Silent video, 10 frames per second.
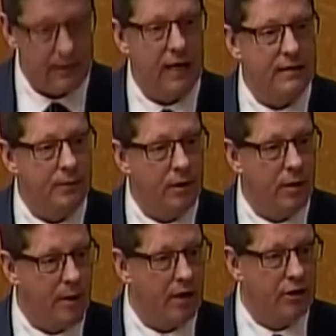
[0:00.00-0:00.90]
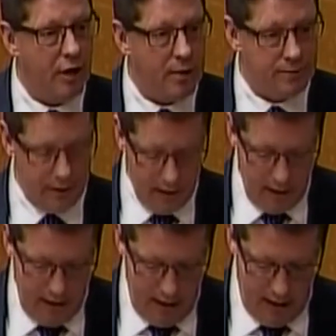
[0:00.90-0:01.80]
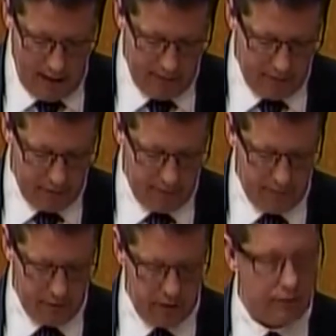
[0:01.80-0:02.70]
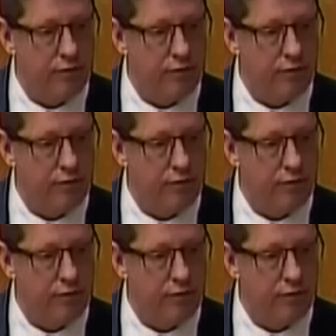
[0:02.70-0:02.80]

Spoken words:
sizable amount of jobs for